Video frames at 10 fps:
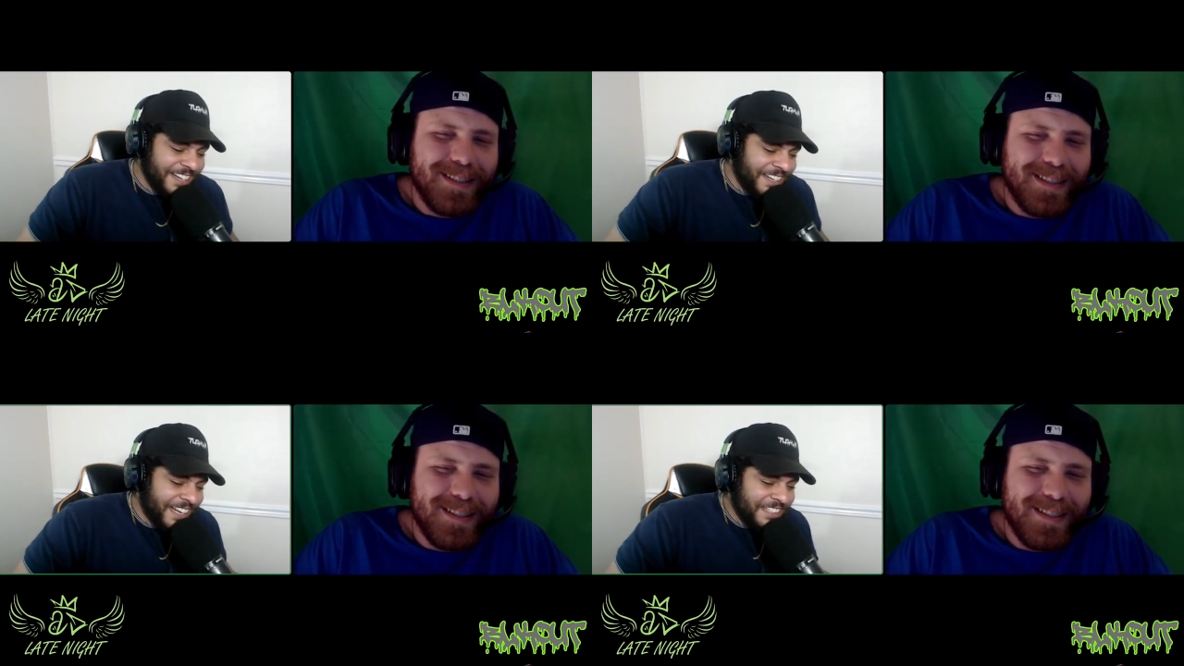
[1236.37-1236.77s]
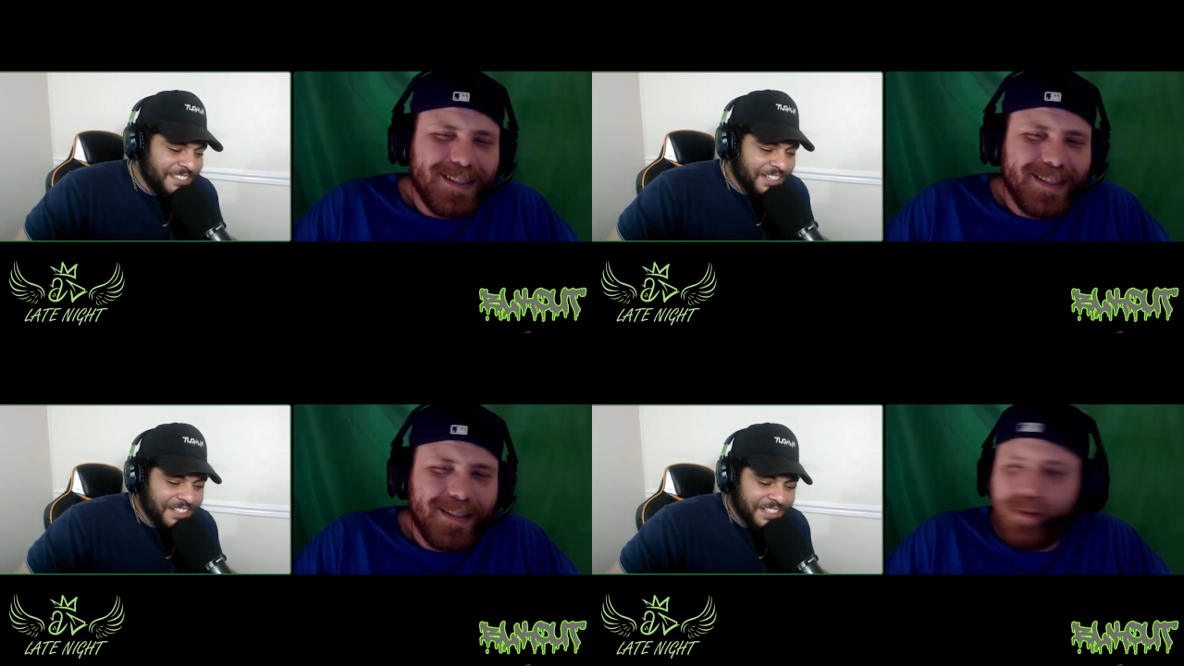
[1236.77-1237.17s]
Speaker 1: That's
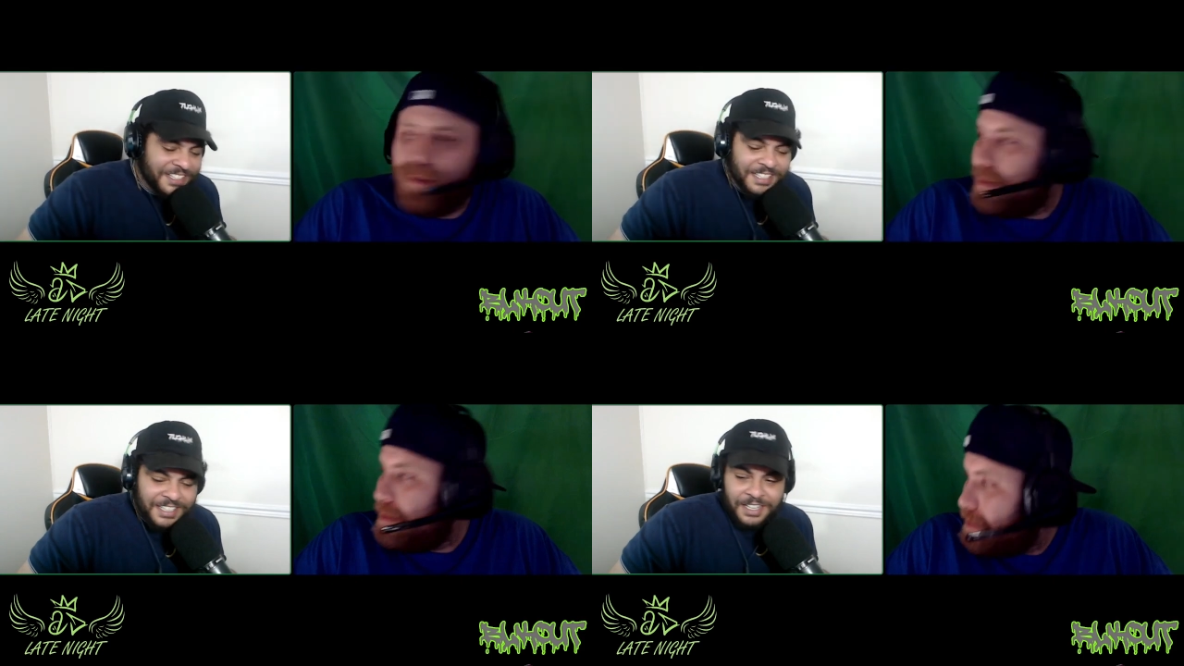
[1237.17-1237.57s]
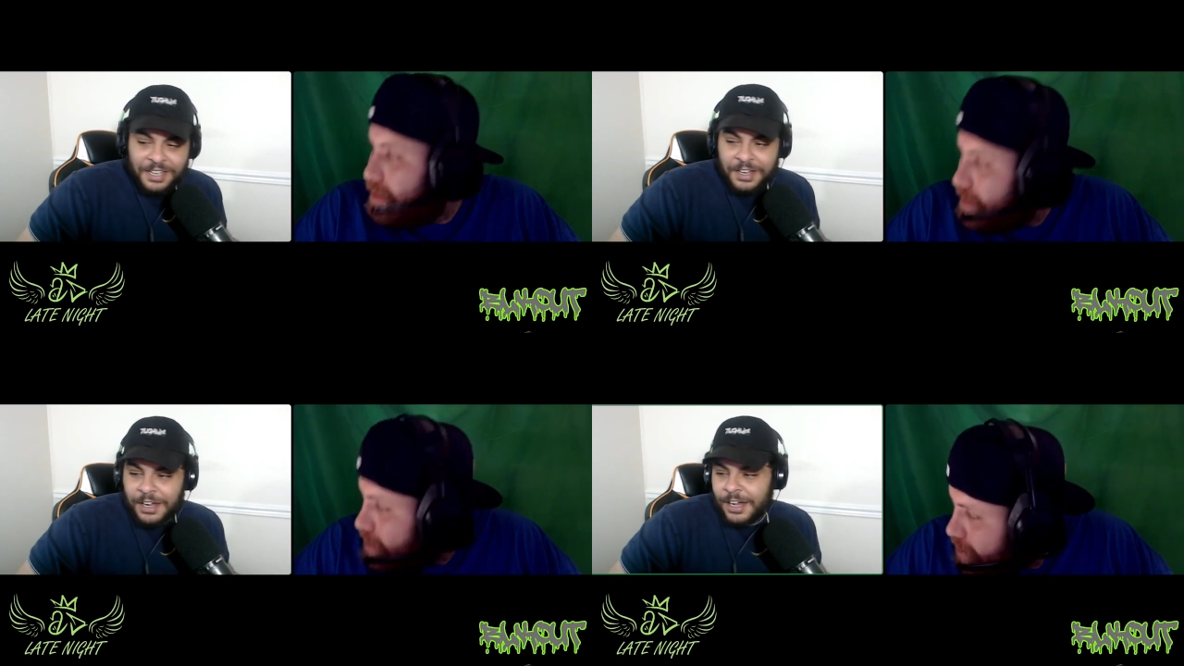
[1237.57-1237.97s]
hard.
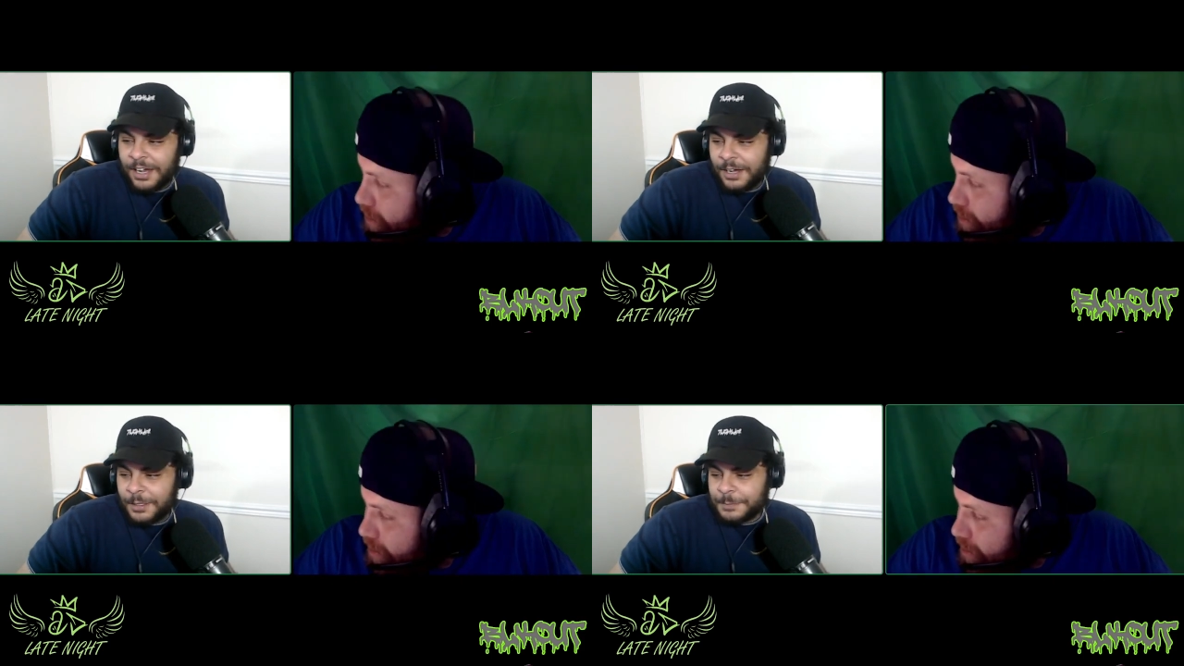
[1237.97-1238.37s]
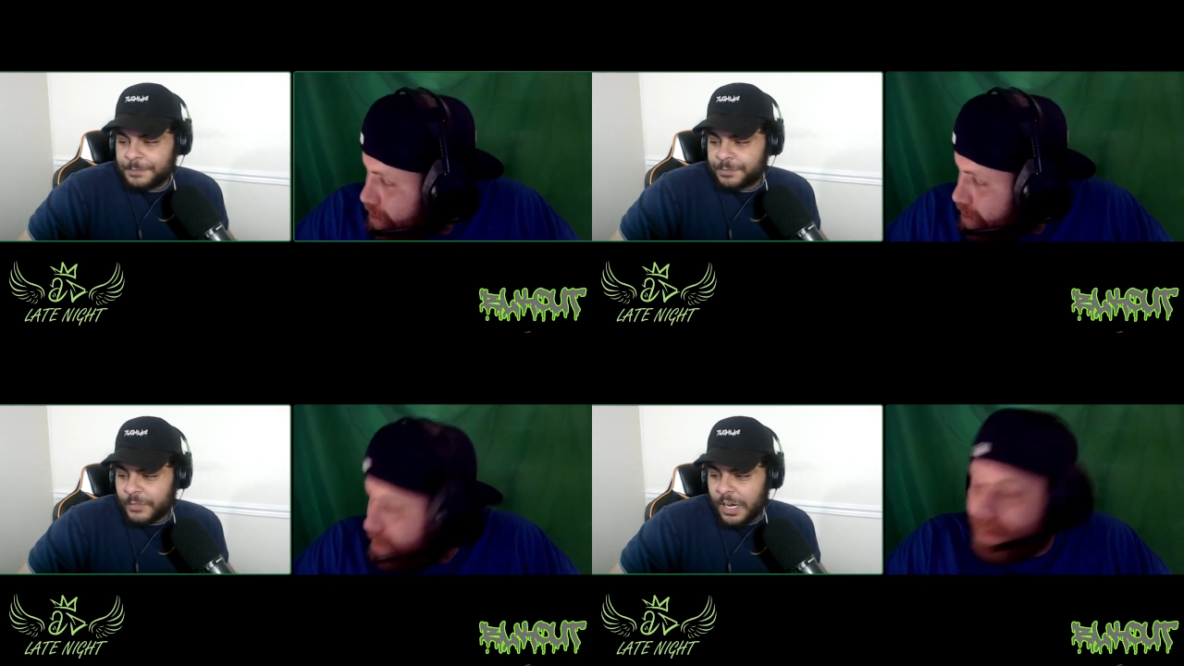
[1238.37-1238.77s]
Um,
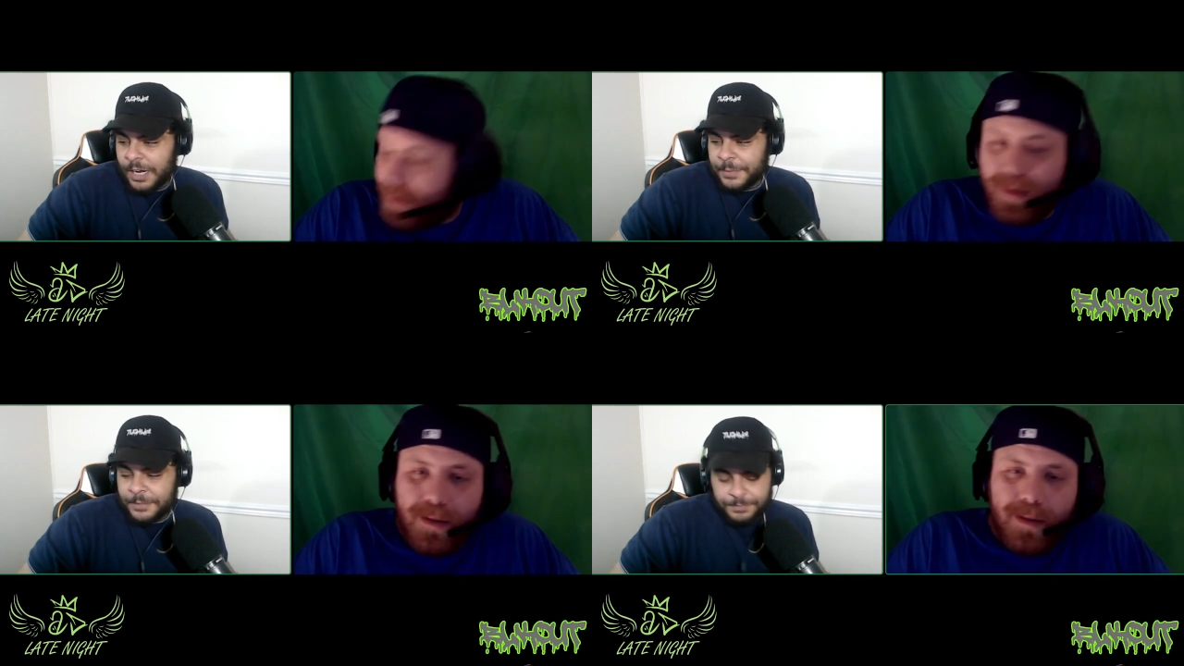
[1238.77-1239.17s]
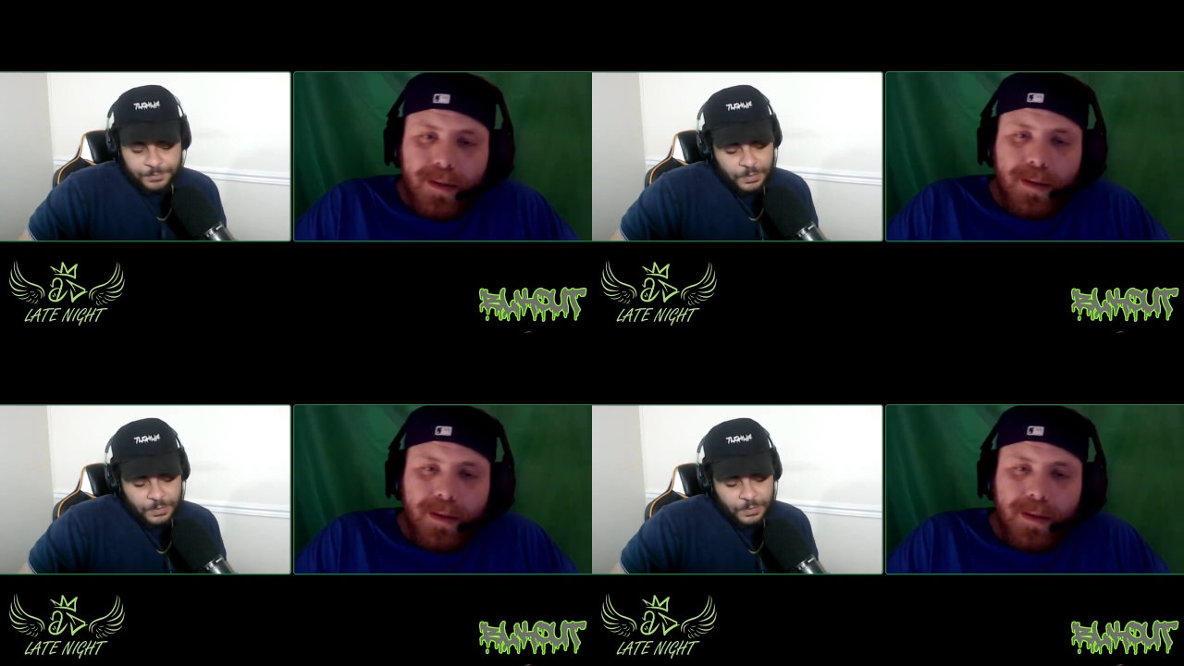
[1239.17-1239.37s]
all right, man.